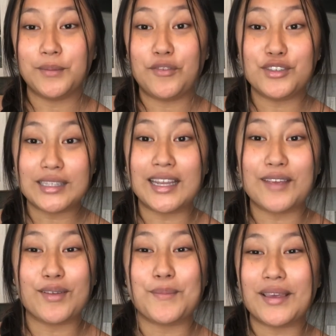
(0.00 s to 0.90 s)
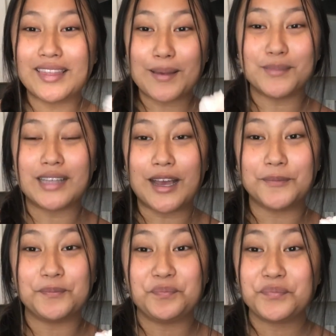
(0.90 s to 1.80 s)
If you did, give it a big thumbs
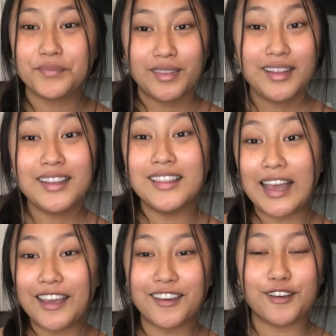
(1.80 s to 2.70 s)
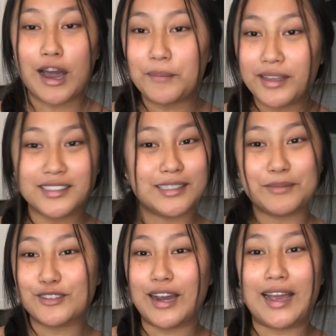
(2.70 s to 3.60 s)
up, like, comment,
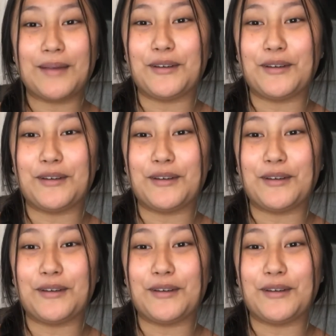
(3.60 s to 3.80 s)
subscribe,